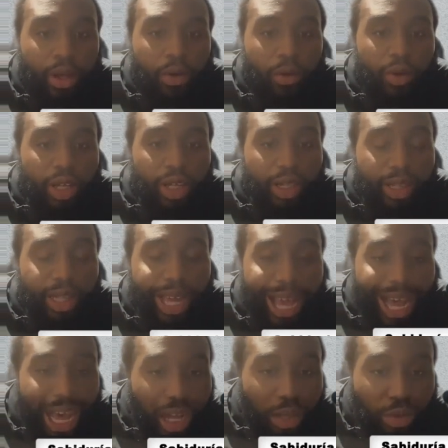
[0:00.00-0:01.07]
with
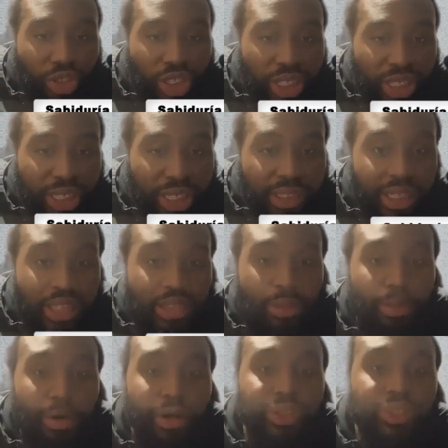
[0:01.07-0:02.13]
how she is as a
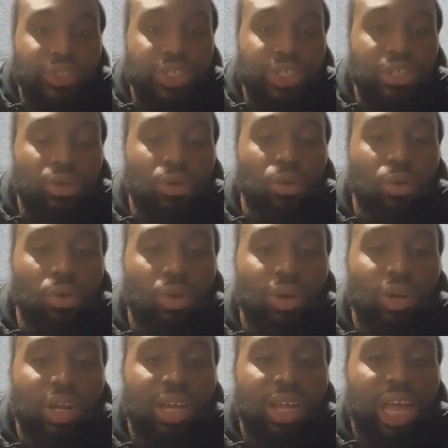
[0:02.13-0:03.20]
person
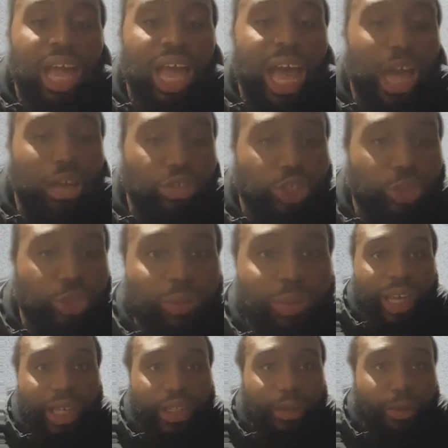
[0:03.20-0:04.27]
or how she would
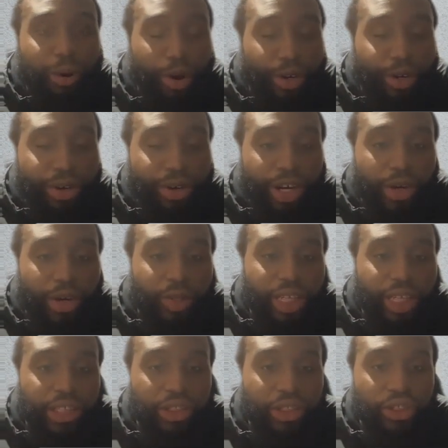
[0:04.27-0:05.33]
be a partner in a
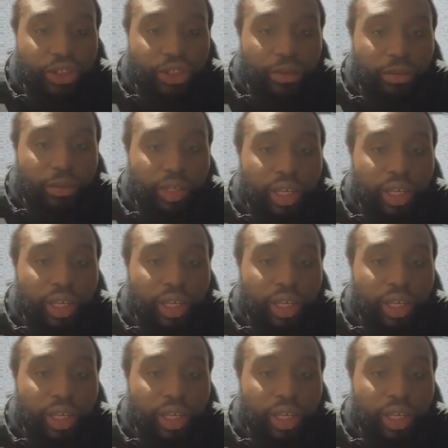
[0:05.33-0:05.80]
relationship.